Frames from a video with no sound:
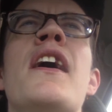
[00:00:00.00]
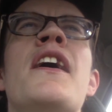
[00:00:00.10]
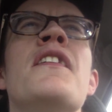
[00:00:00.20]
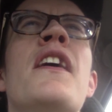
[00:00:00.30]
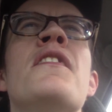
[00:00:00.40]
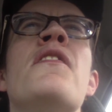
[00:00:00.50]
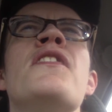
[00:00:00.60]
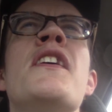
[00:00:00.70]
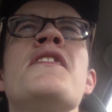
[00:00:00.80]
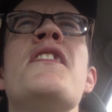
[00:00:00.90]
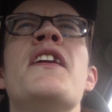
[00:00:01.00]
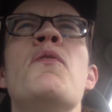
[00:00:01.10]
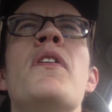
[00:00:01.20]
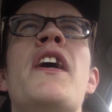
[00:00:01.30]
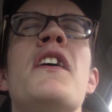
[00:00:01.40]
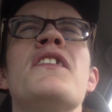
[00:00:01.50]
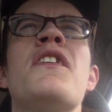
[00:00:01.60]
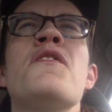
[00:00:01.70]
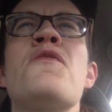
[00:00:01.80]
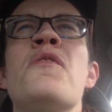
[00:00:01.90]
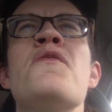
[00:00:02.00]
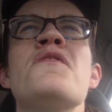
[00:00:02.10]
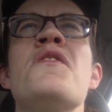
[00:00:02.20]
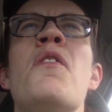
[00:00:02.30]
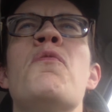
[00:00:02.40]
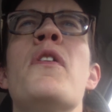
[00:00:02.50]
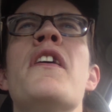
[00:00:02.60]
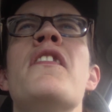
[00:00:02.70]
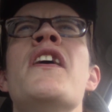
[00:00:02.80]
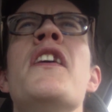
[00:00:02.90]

And, and the things that it, it concerns itself with.